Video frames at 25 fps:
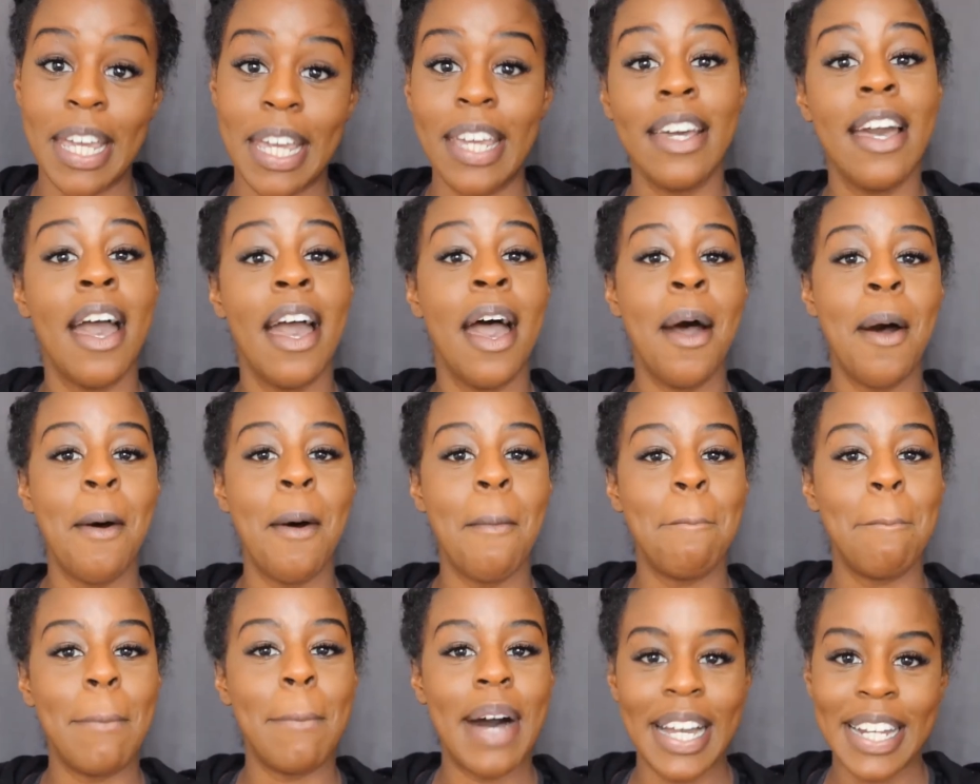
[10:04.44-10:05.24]
me.
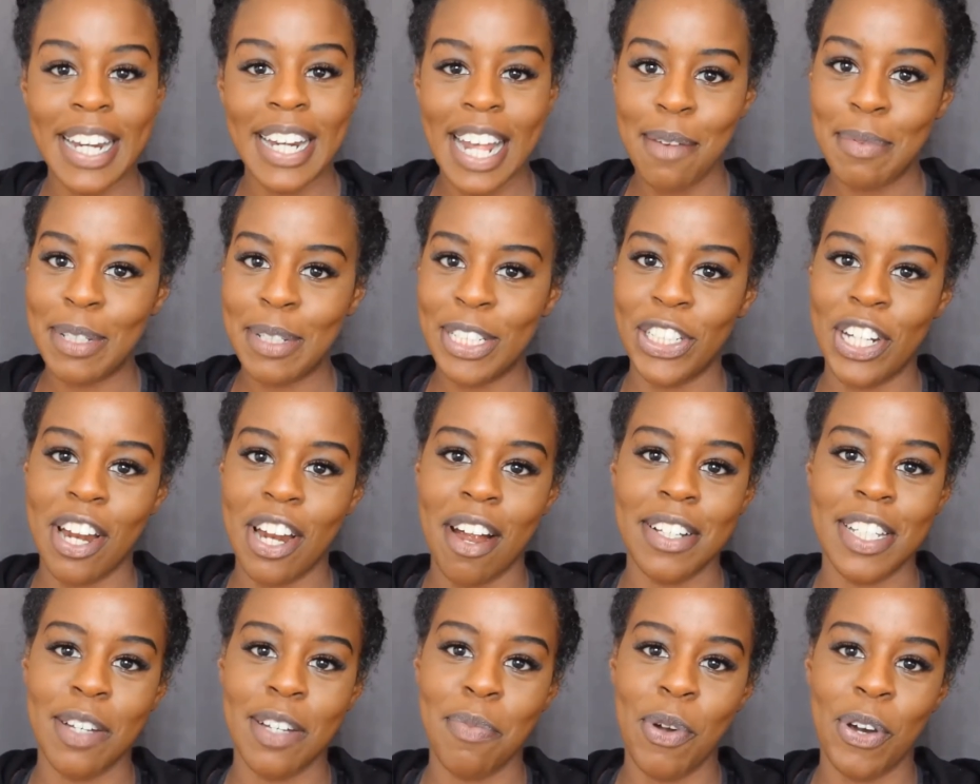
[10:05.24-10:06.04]
My name is
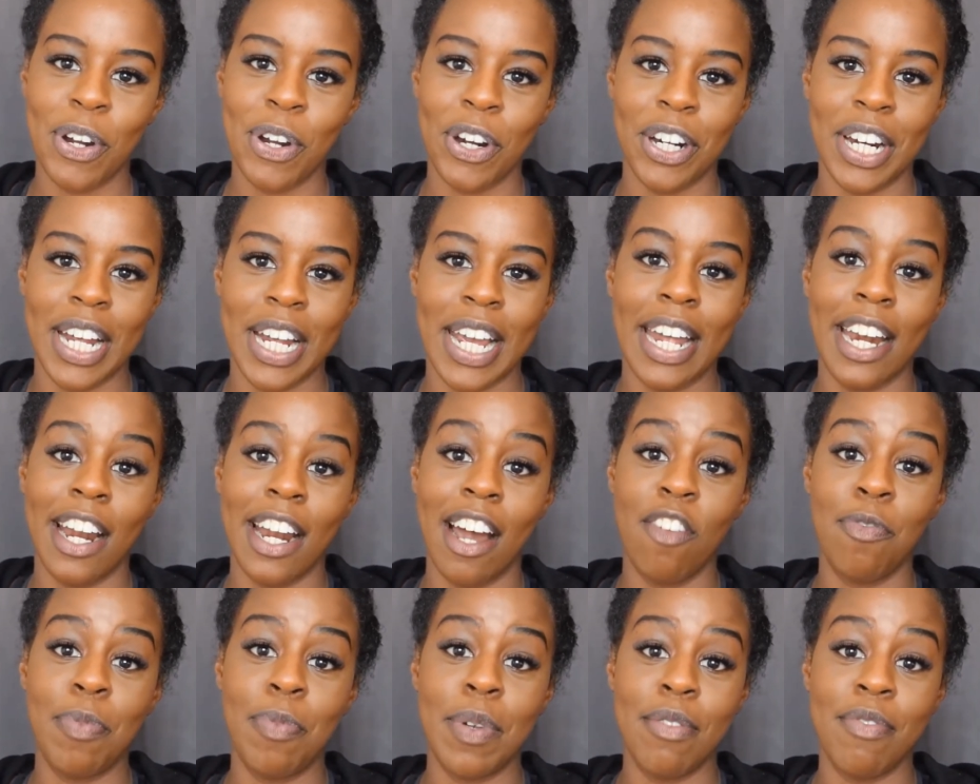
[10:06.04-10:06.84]
Charity Muiruri, and
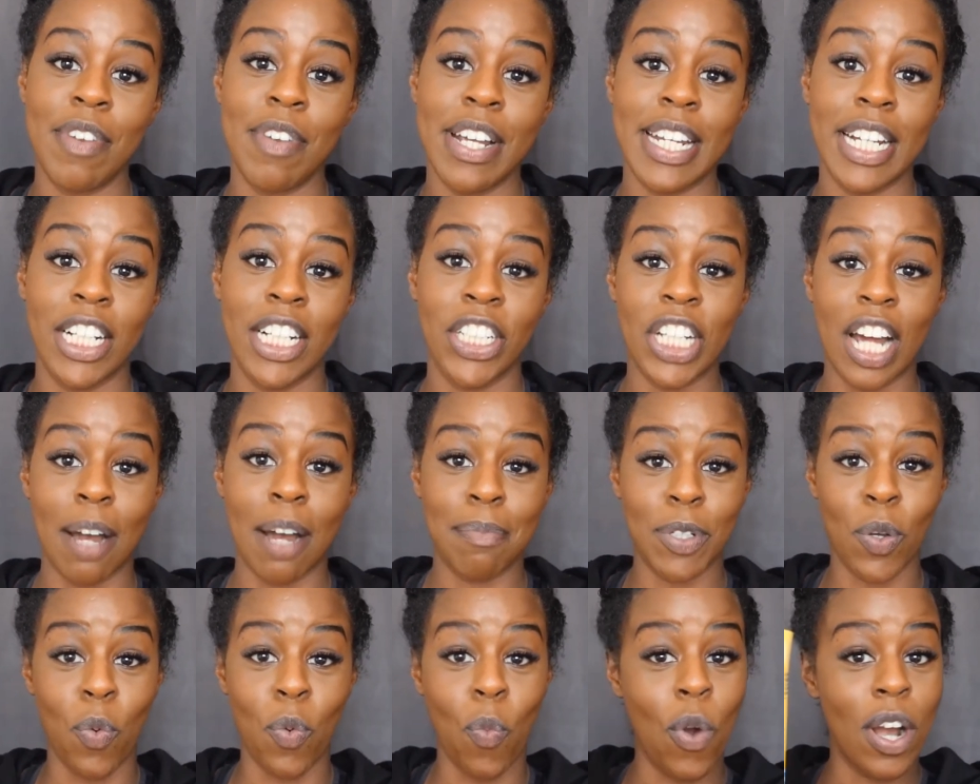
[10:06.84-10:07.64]
I've been reading
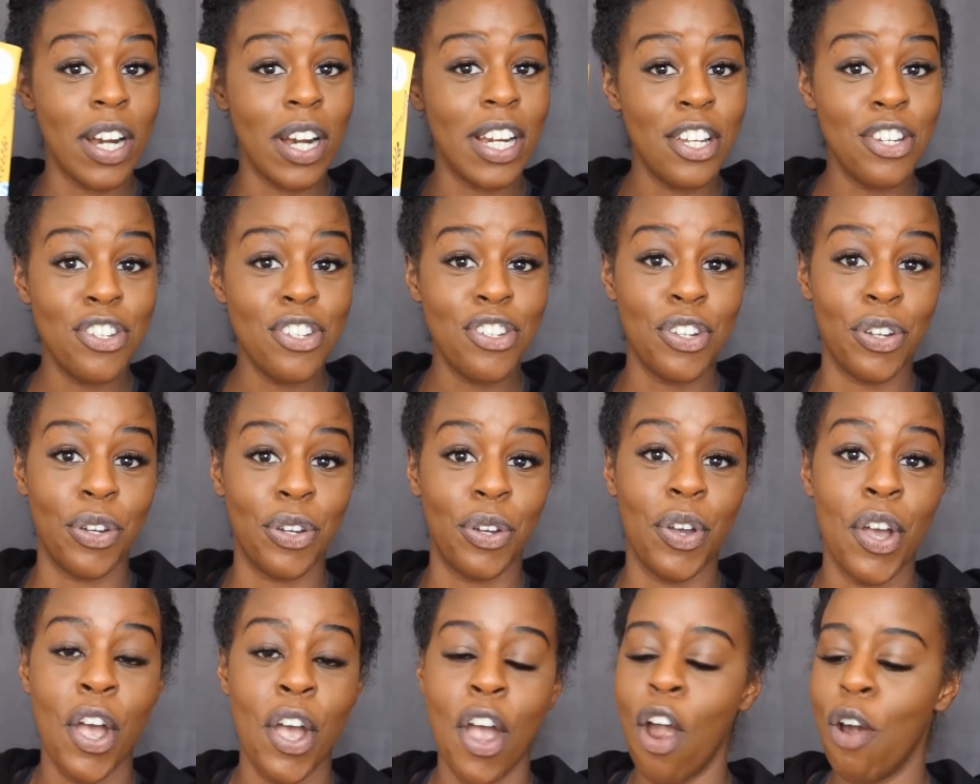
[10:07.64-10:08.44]
chapter 1 and
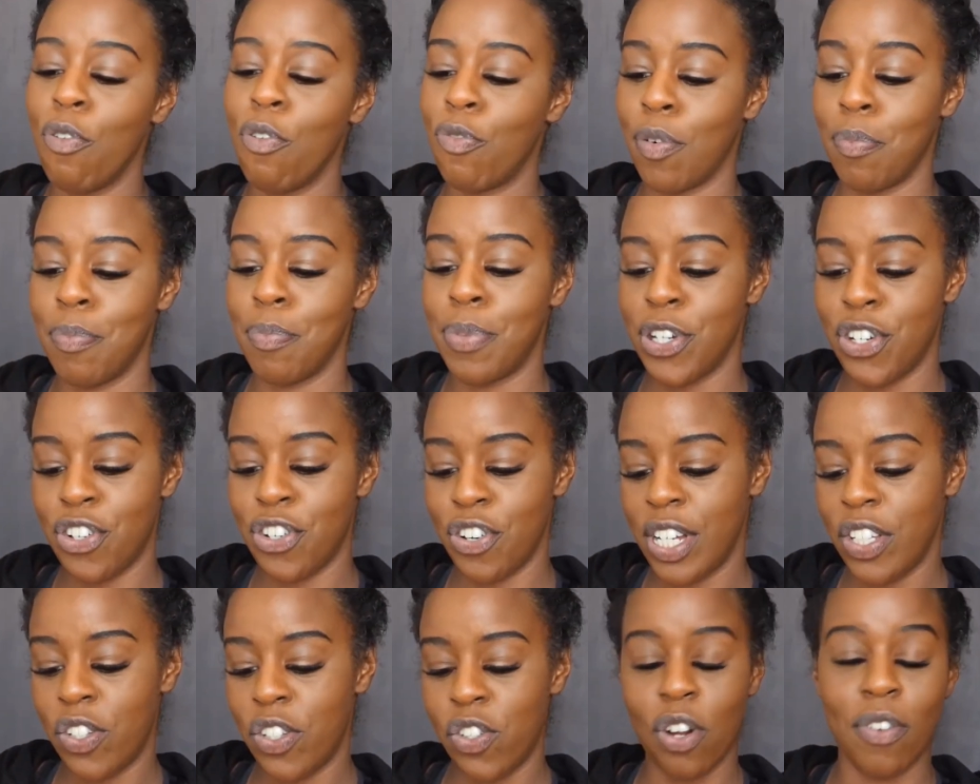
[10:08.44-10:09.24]
2 from
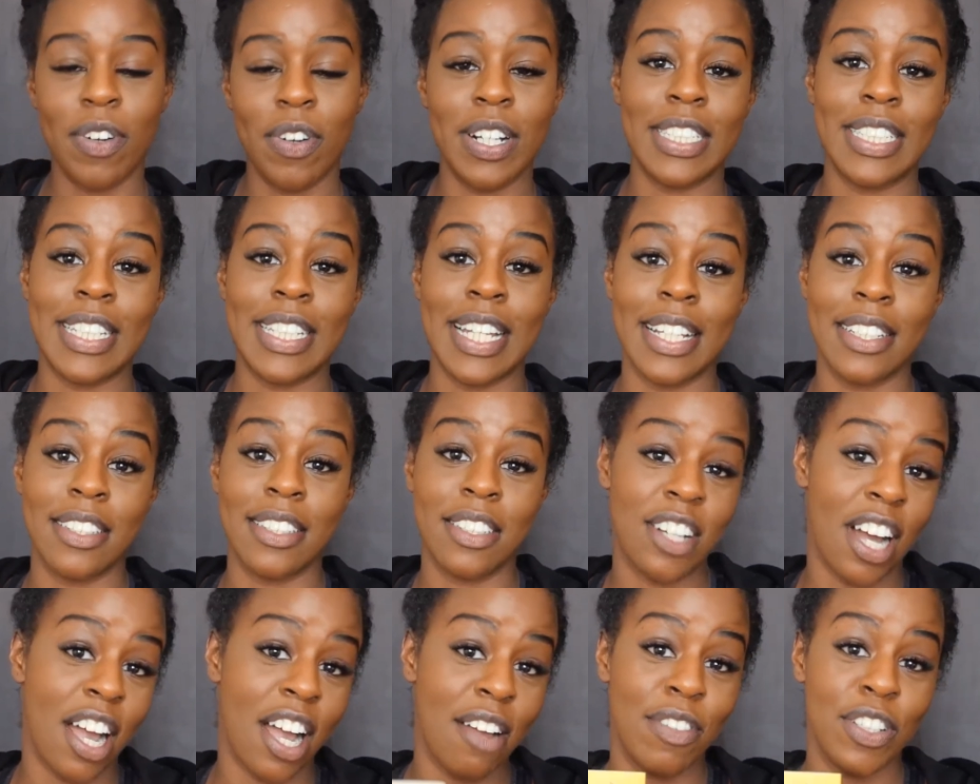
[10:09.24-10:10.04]
Patrice
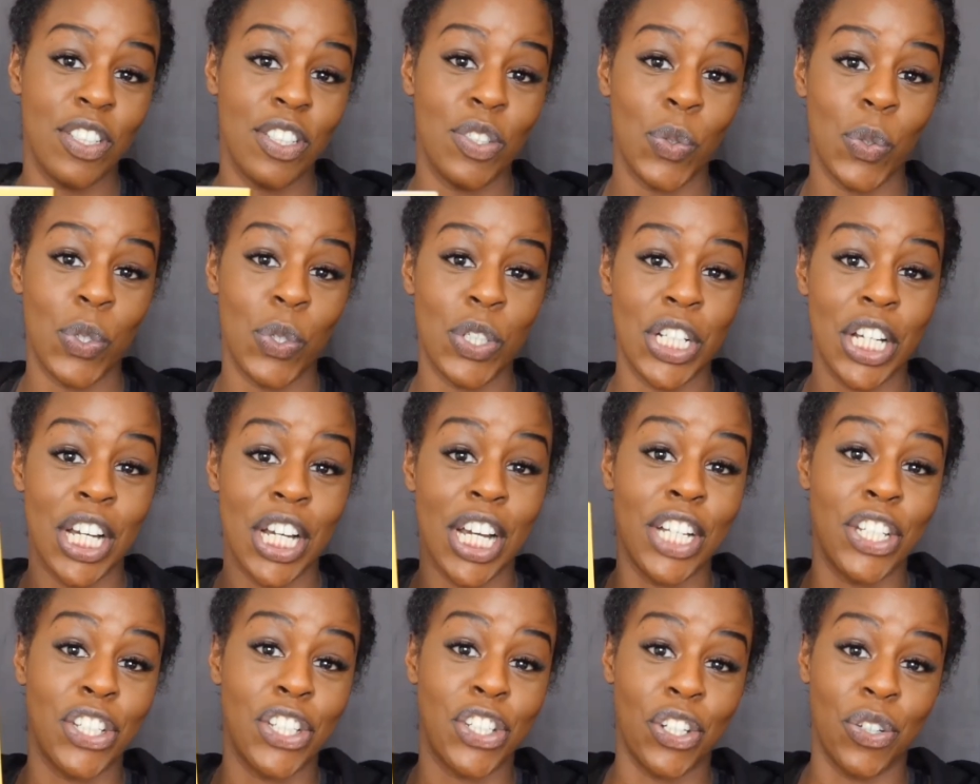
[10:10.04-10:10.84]
Lawrence's Diver's Daughter,
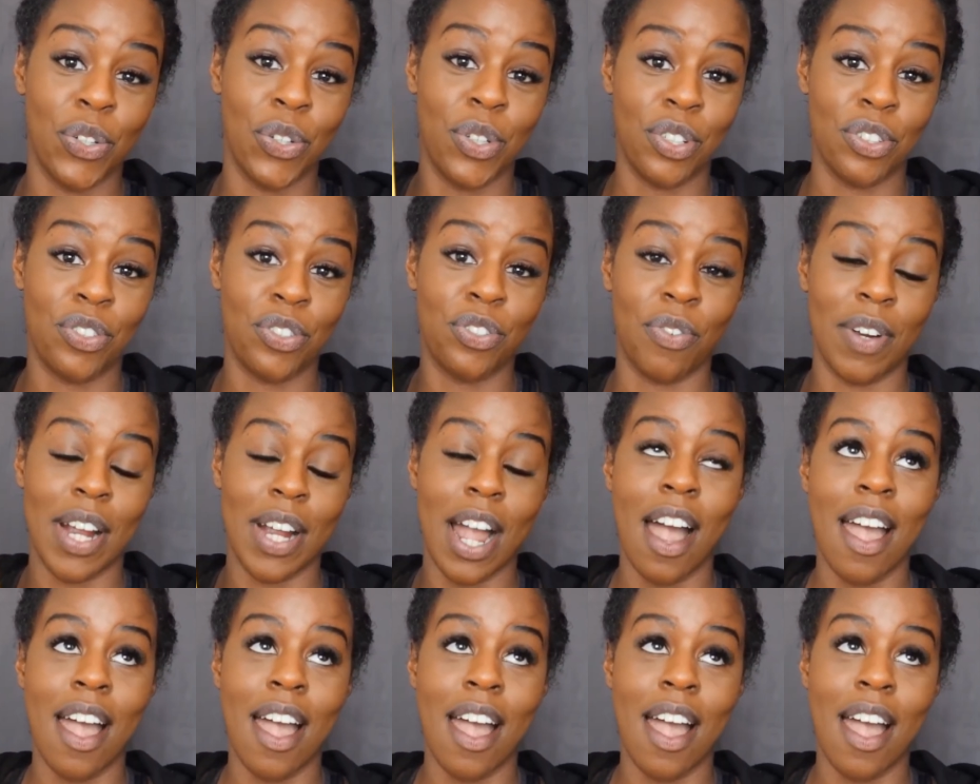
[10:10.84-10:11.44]
A Tudor Story.